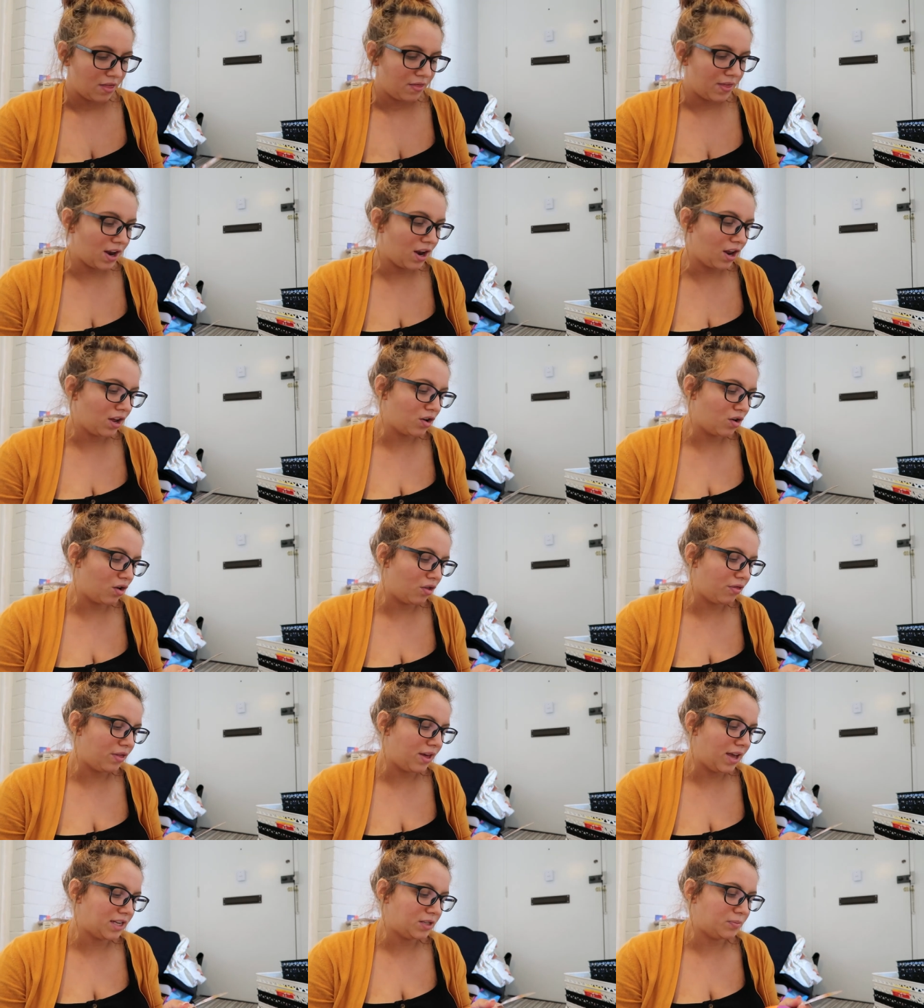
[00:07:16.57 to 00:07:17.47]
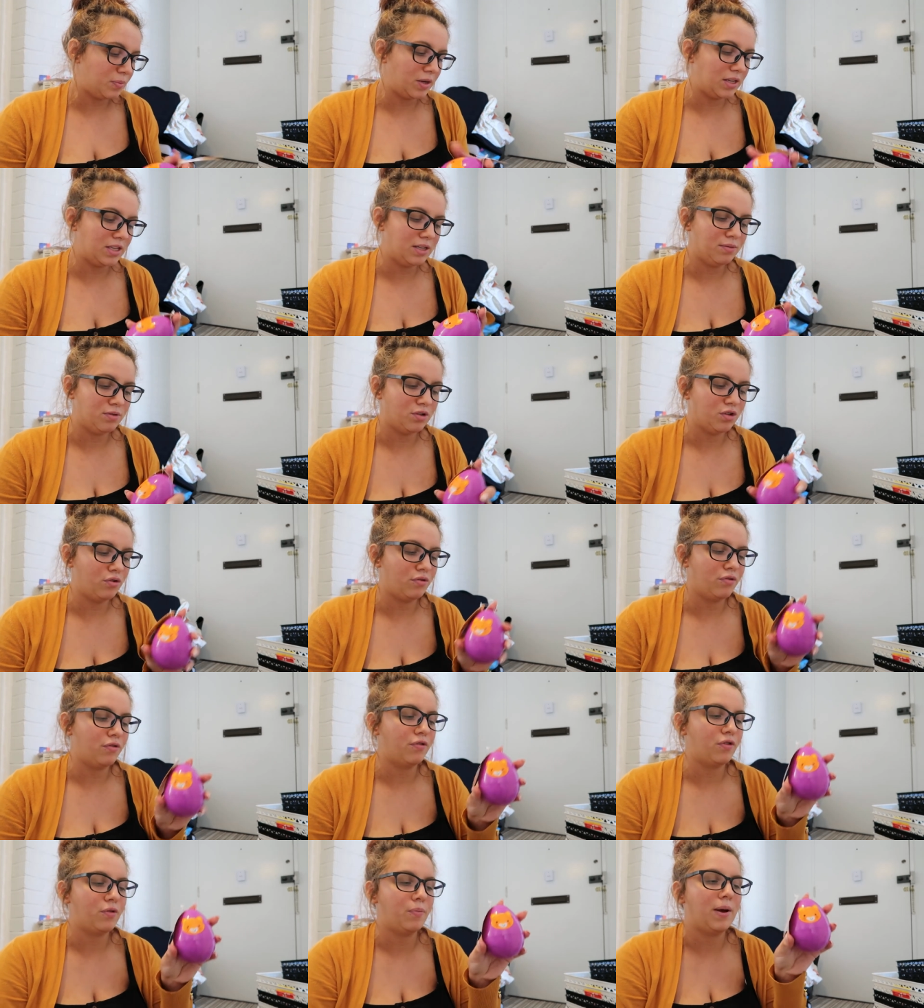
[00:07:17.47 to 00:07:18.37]
then I got this because it was on
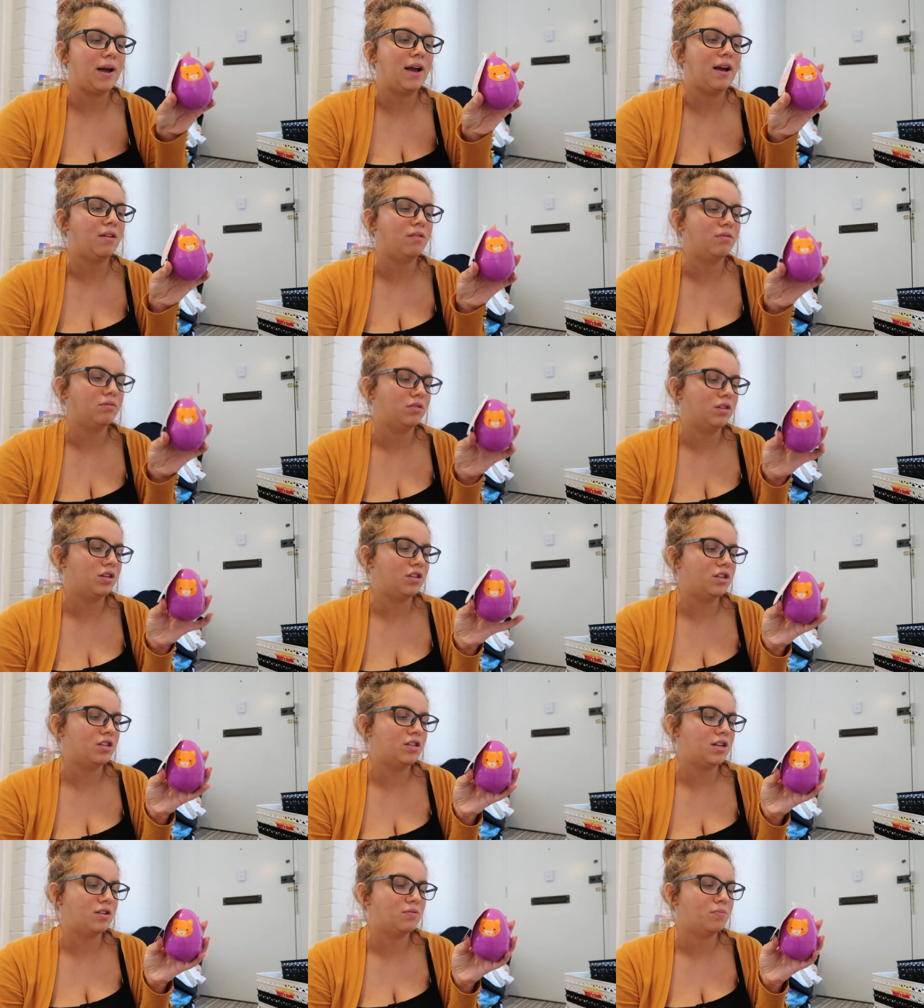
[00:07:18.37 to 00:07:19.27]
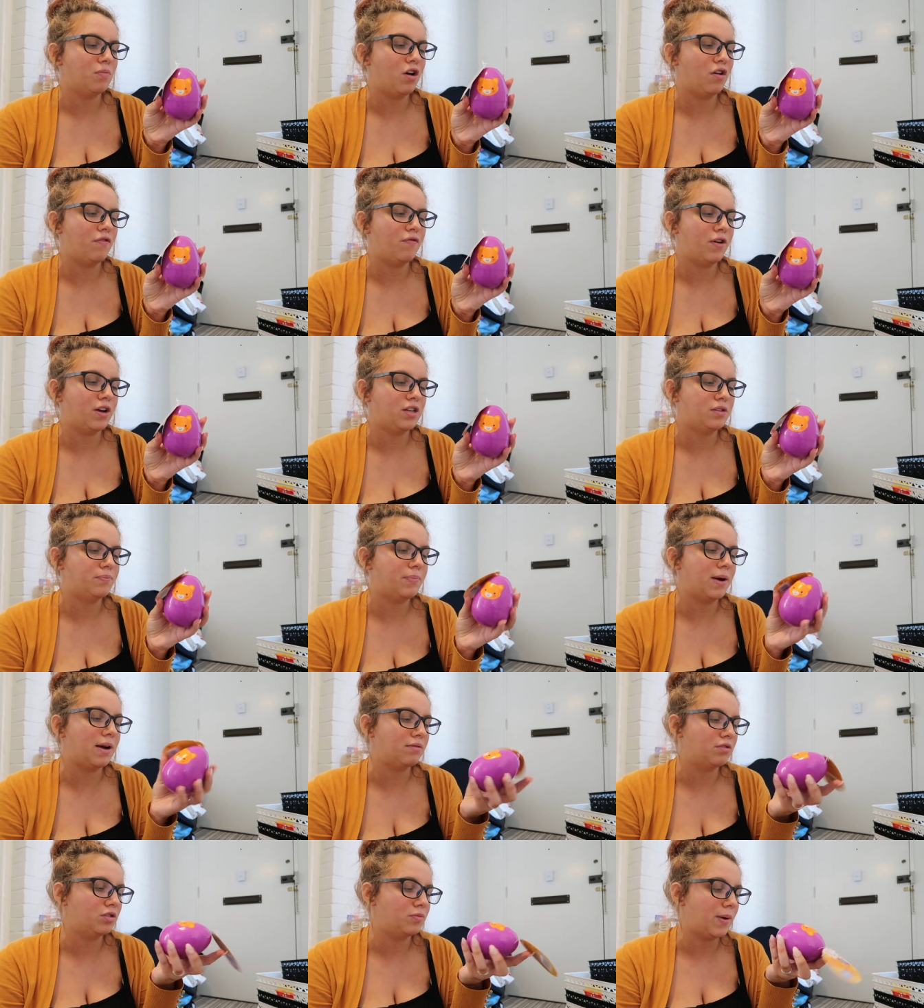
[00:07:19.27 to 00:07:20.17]
offer for a pound it just says my first
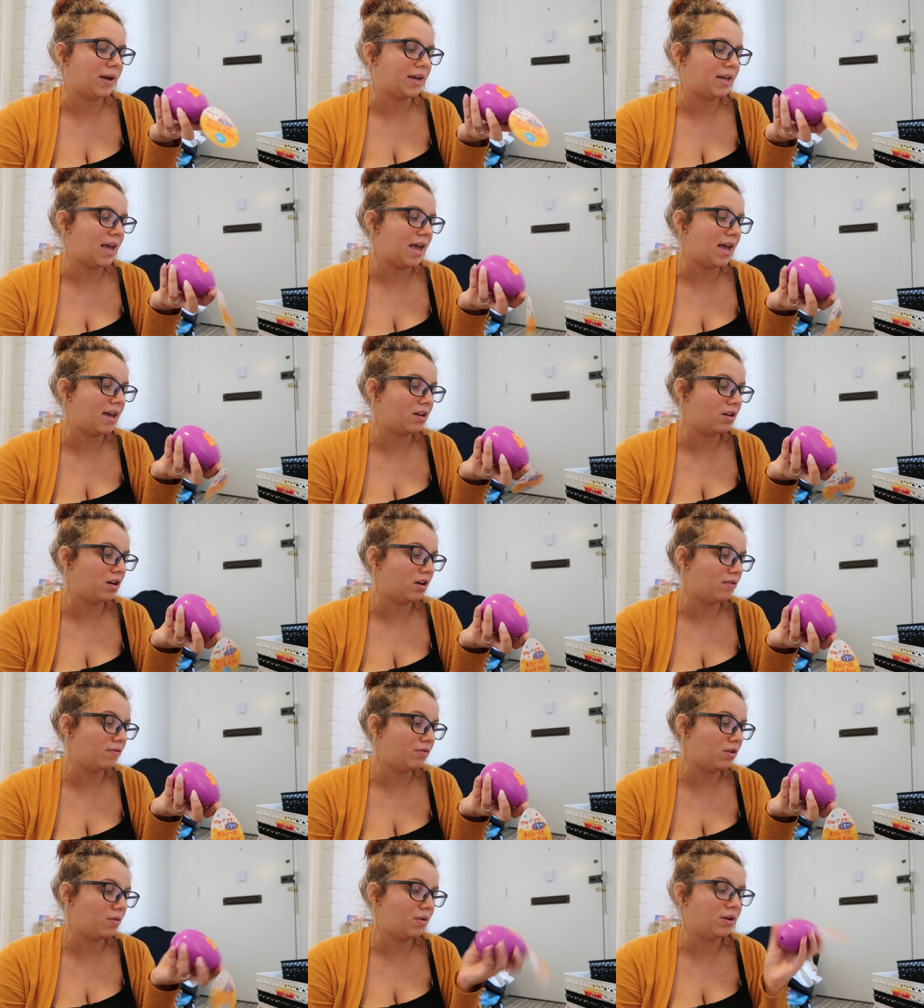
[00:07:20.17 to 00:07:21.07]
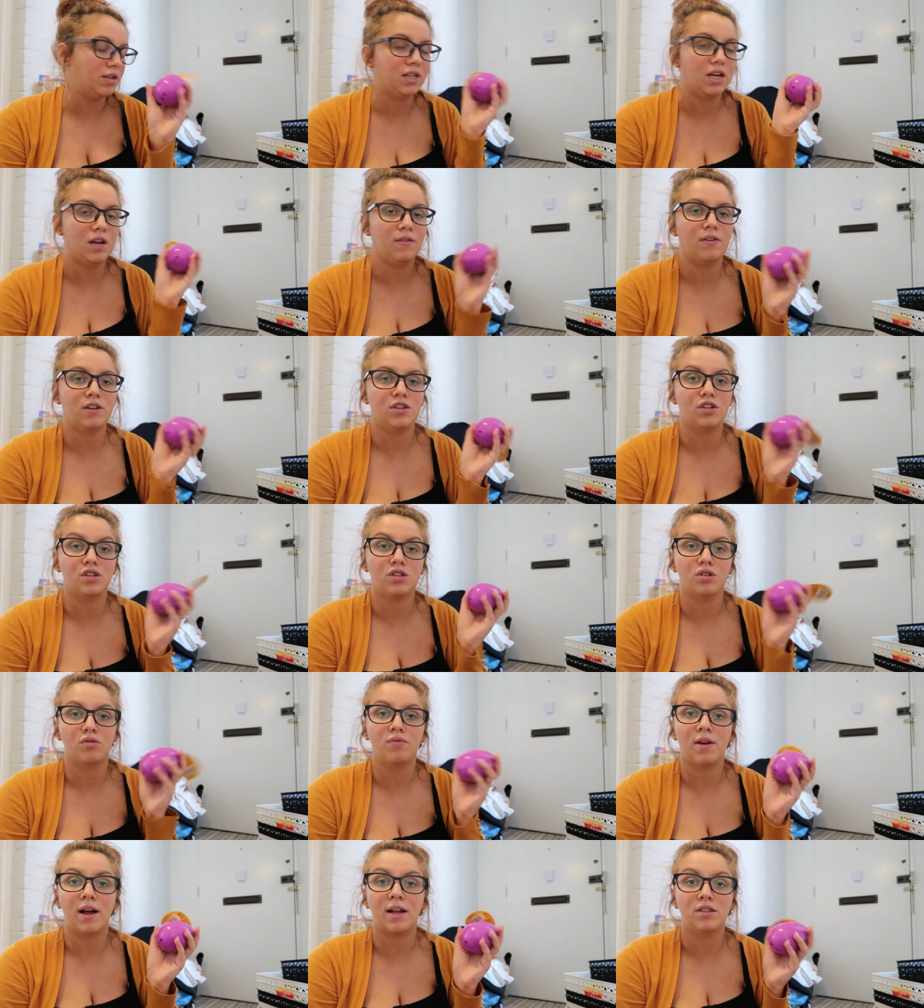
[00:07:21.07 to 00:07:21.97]
bounce back egg I have no idea if it's
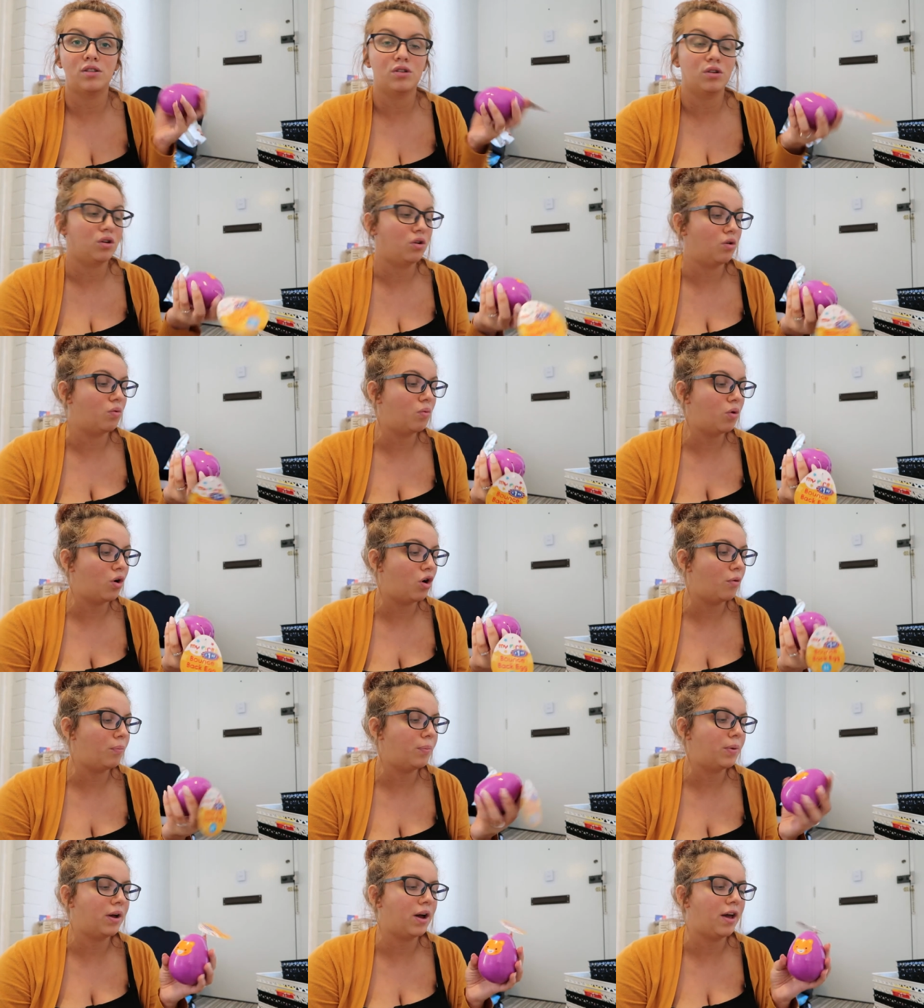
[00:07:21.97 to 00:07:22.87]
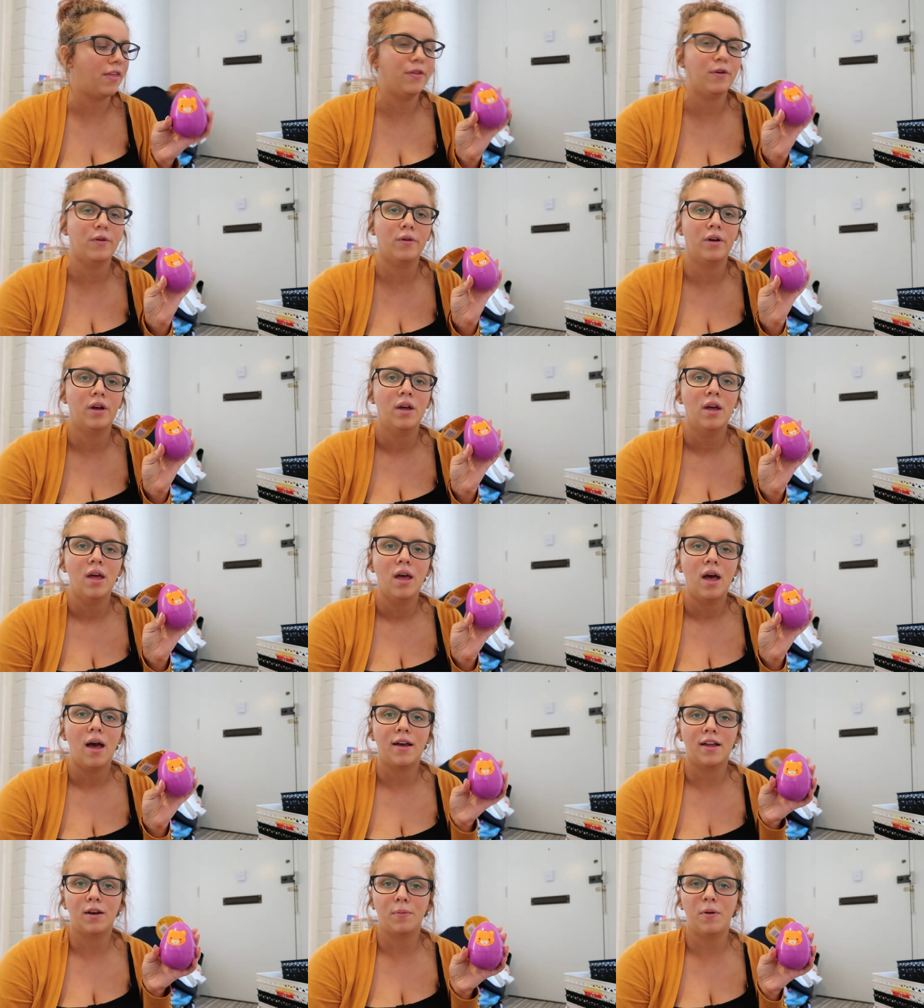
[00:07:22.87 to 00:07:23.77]
just a rattle or what but I thought
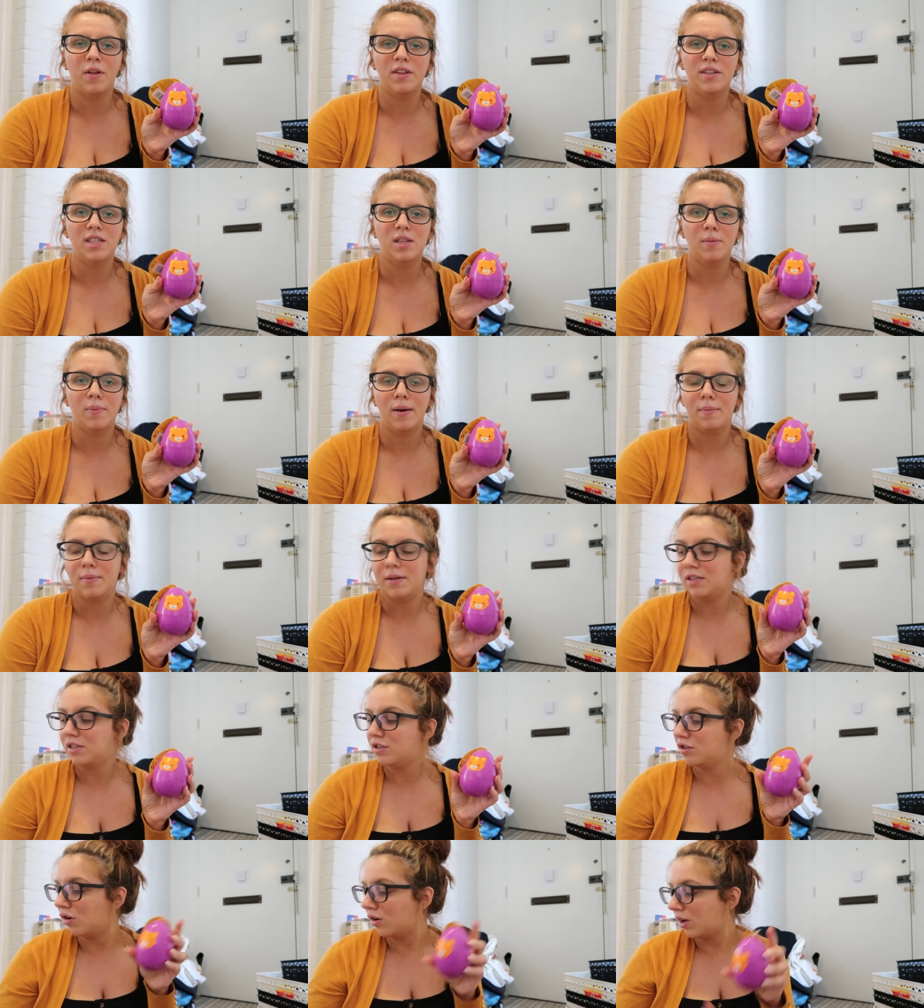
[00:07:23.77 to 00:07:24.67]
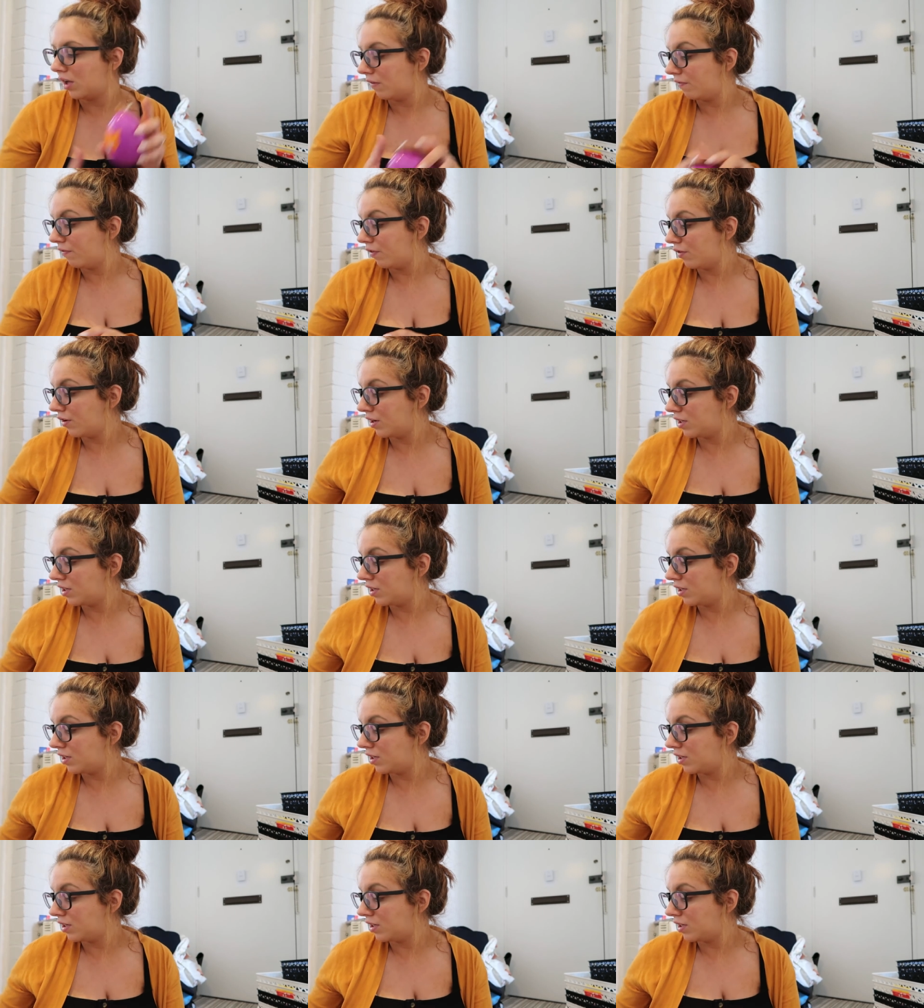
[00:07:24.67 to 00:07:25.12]
I'm going to put this in the baby's stocking for